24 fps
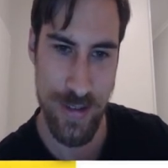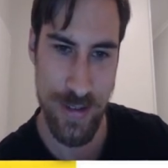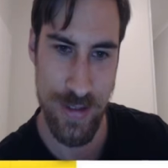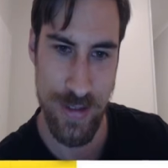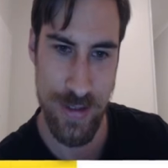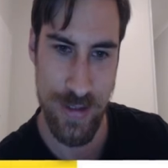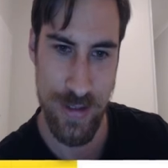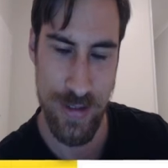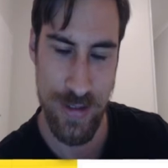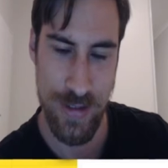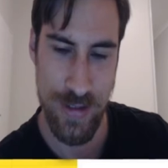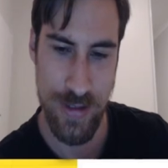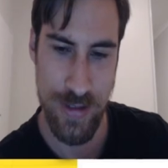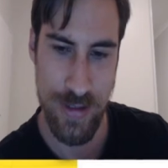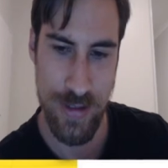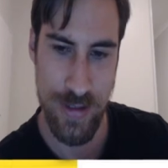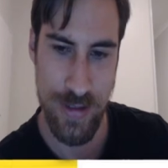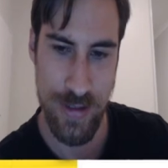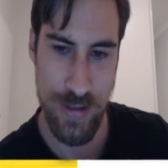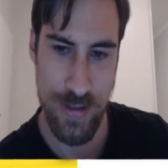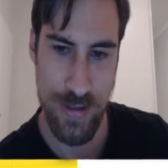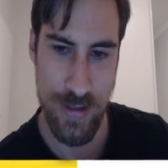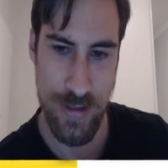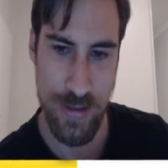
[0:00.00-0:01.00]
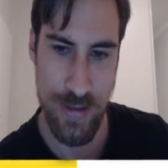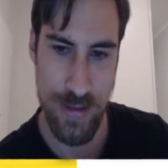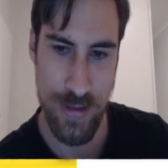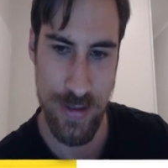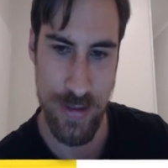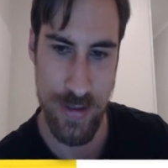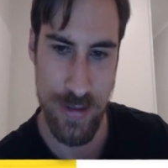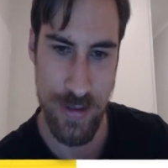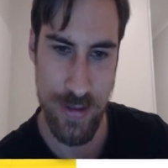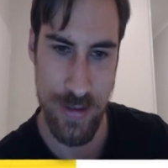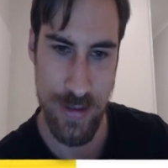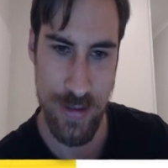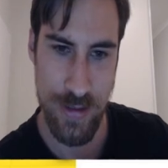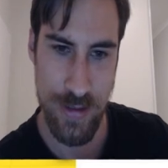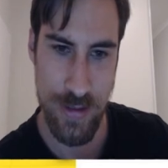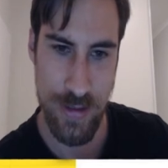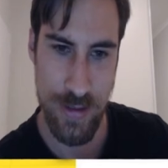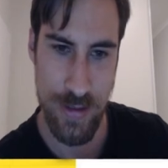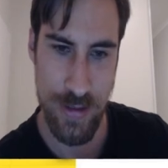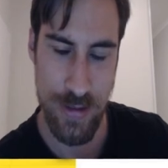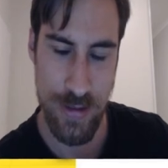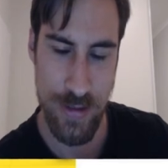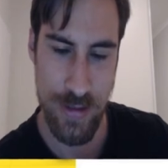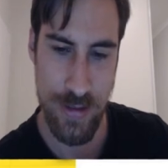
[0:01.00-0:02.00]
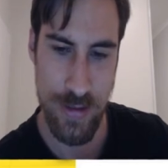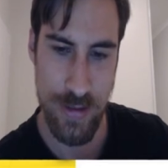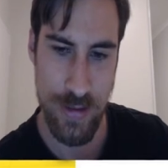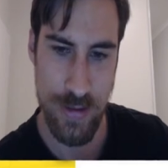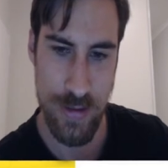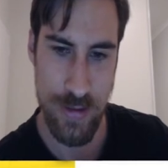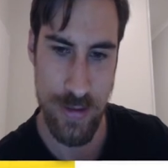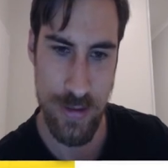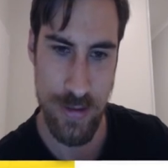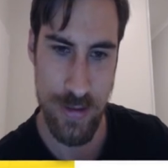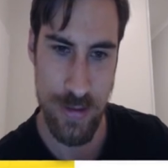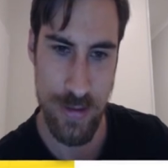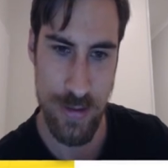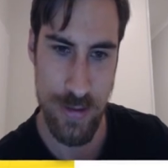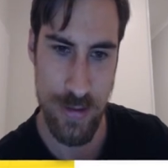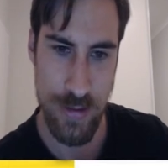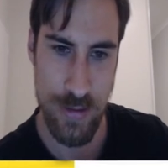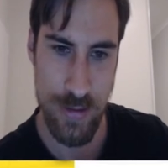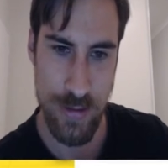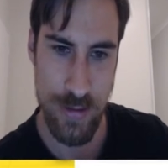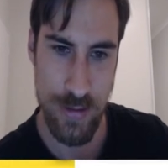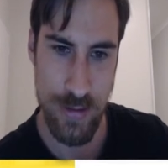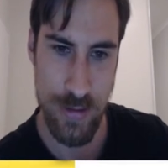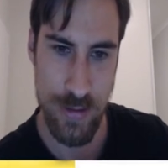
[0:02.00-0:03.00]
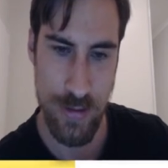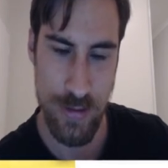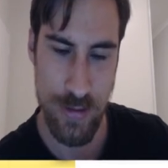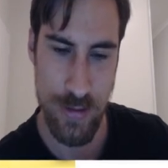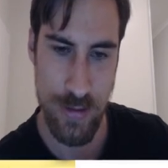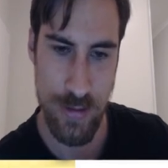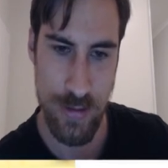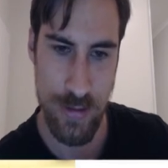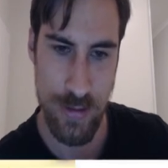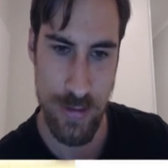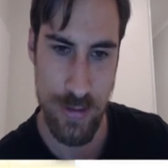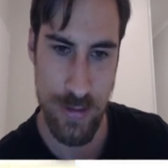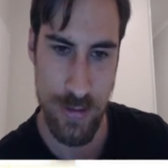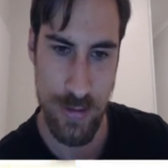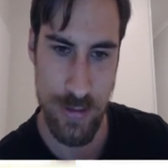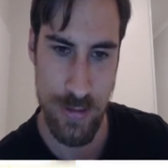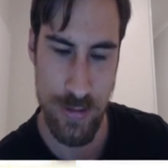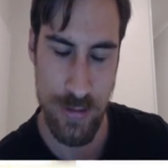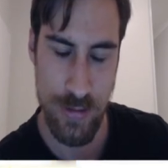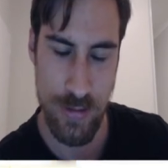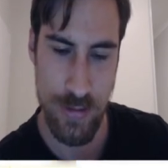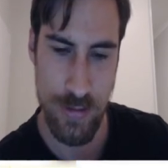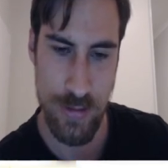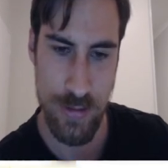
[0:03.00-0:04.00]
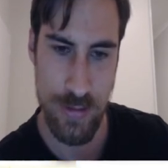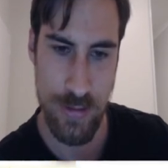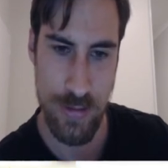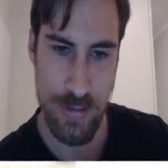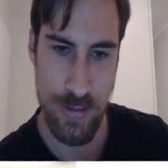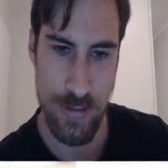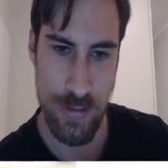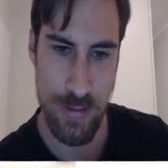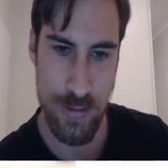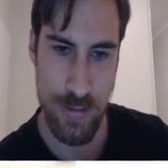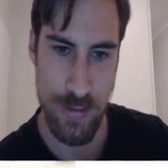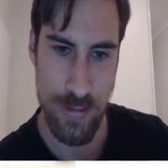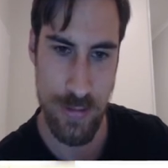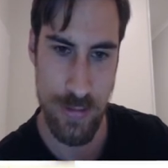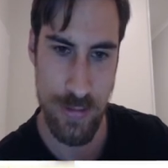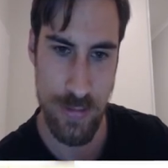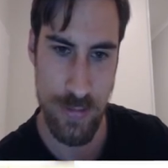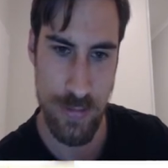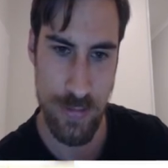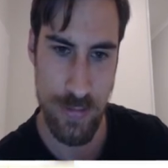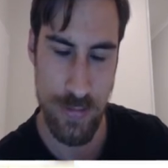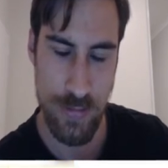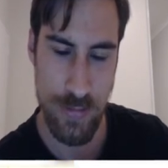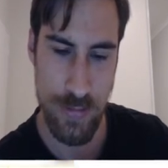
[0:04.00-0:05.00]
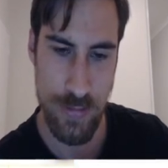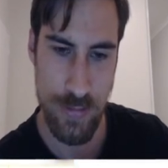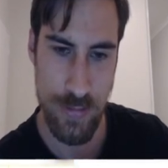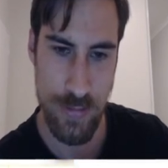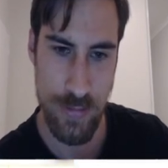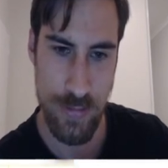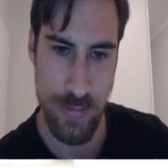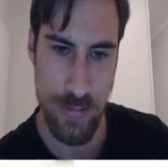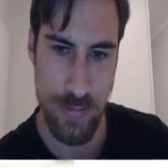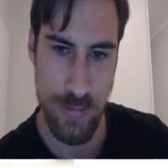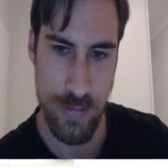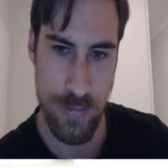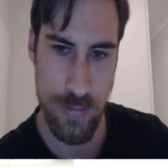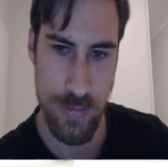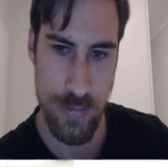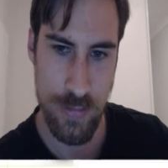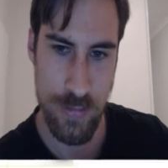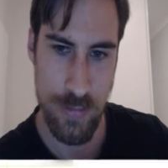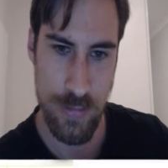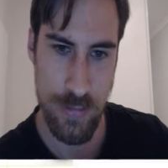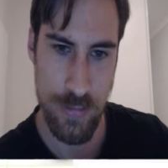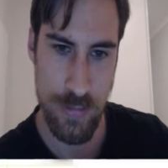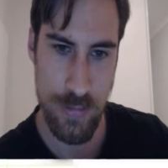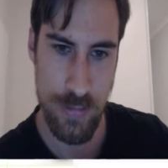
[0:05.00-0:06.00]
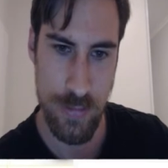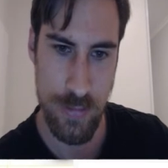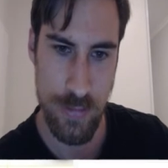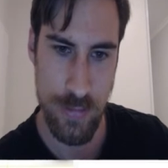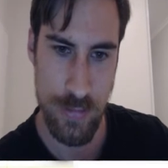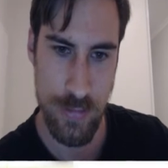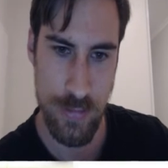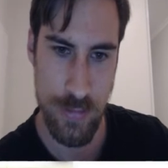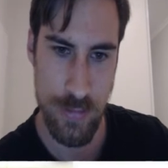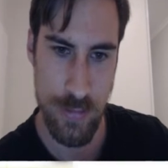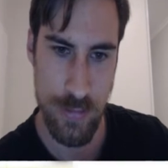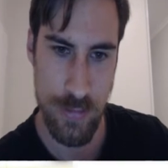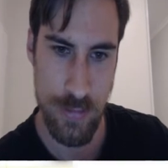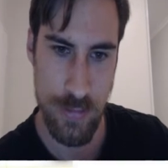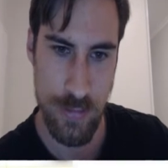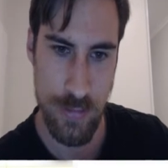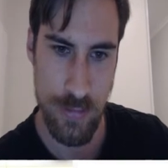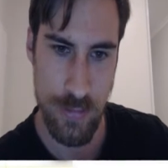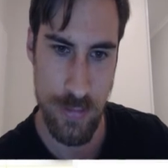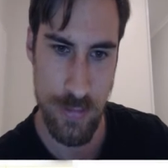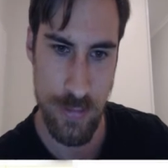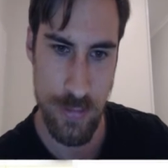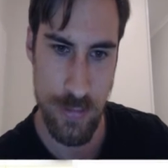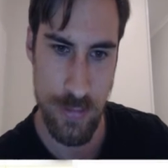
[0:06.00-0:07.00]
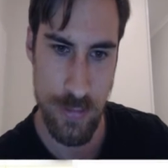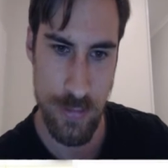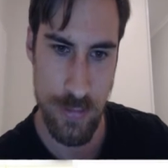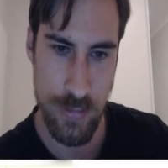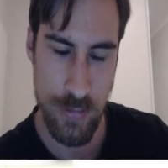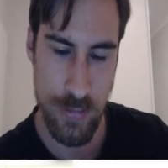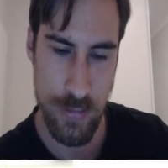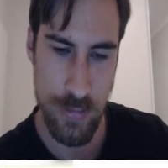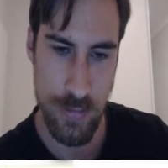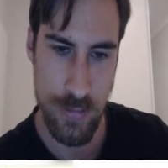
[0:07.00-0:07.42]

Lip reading: [no speech]